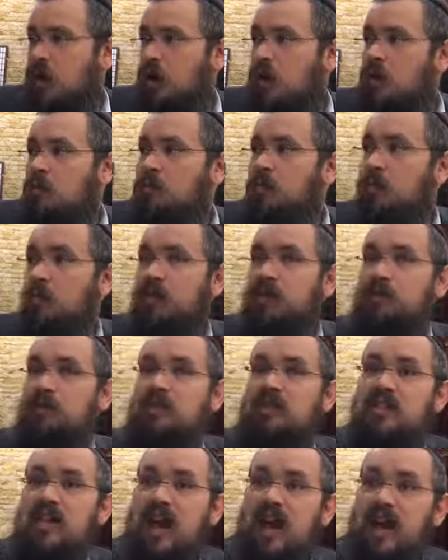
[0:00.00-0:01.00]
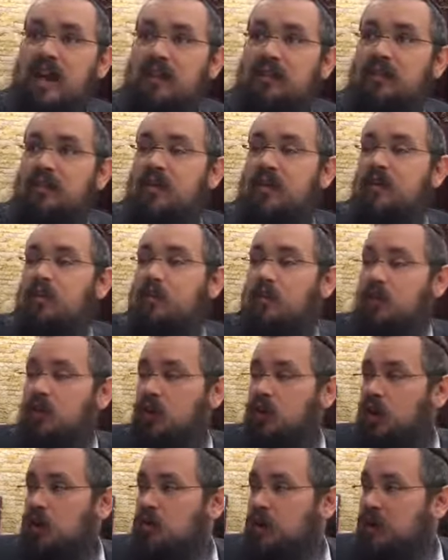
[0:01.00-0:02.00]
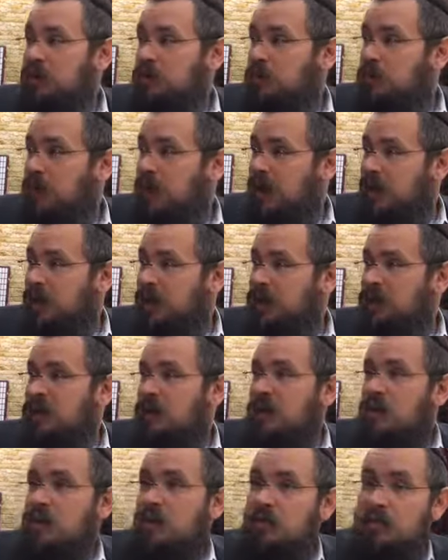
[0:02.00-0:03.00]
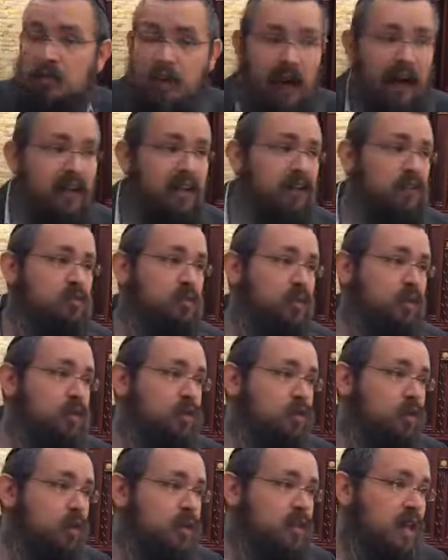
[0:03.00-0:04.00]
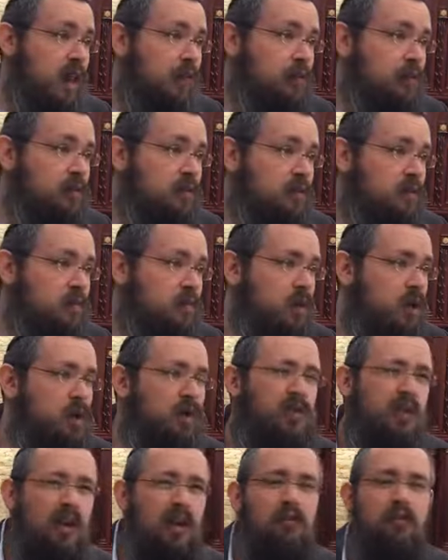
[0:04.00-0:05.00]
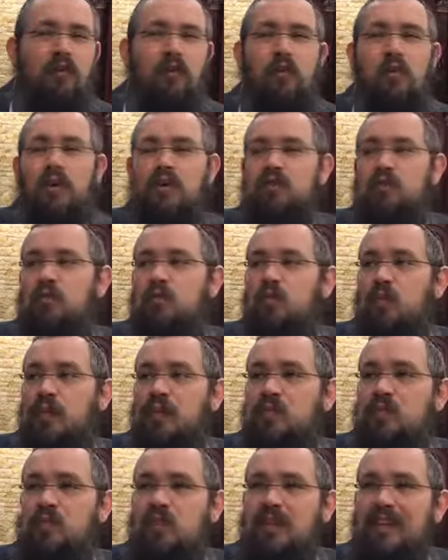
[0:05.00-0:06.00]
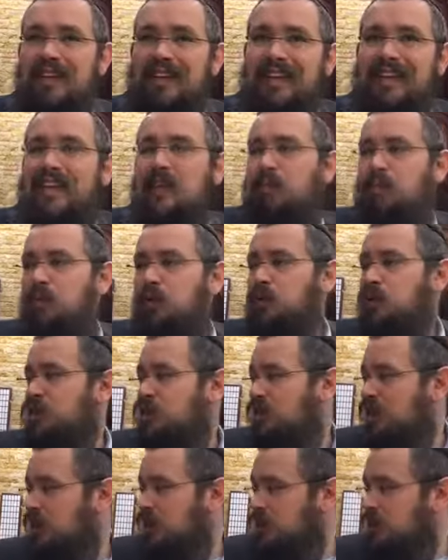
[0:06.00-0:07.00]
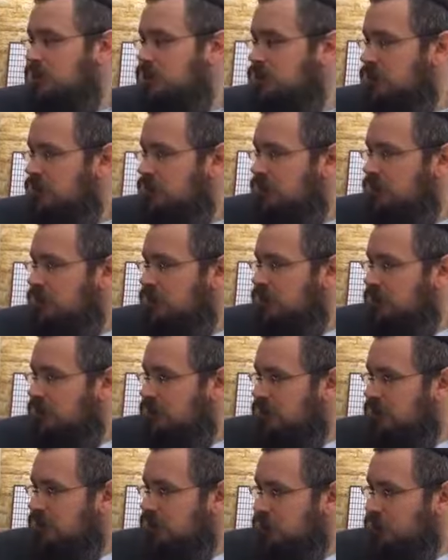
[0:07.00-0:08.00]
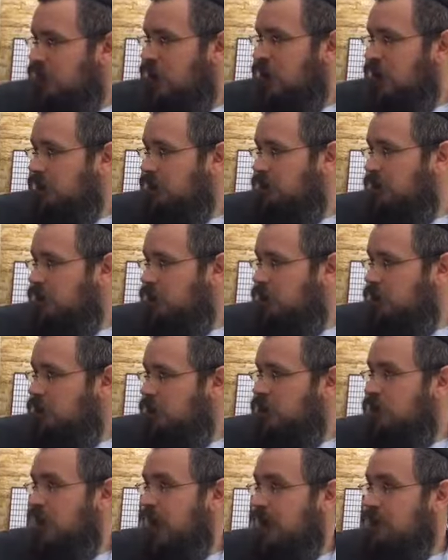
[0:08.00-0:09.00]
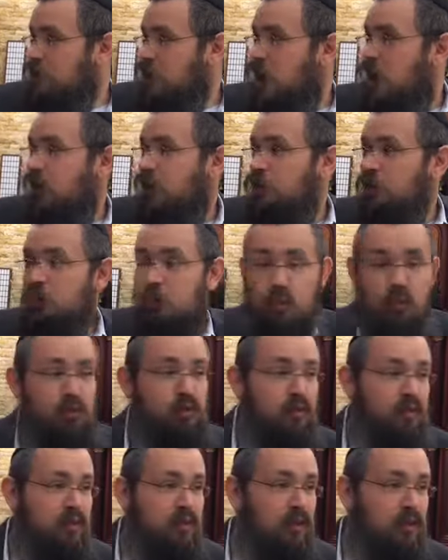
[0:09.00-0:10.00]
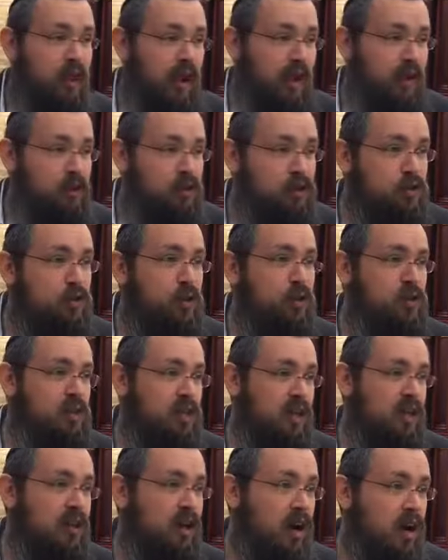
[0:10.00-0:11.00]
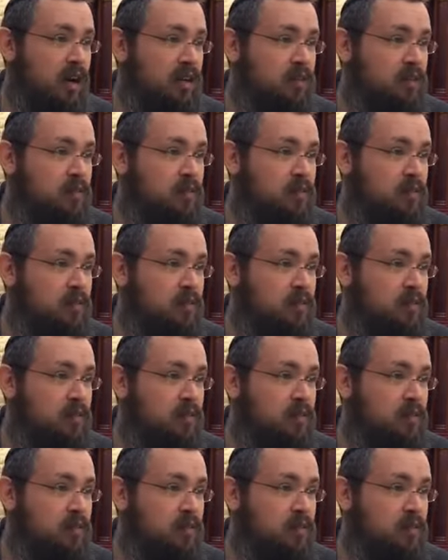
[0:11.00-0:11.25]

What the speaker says: But when you talk about the body is where the choice happens. So therefore, what's deeper within God? What has a higher root, a higher source in God?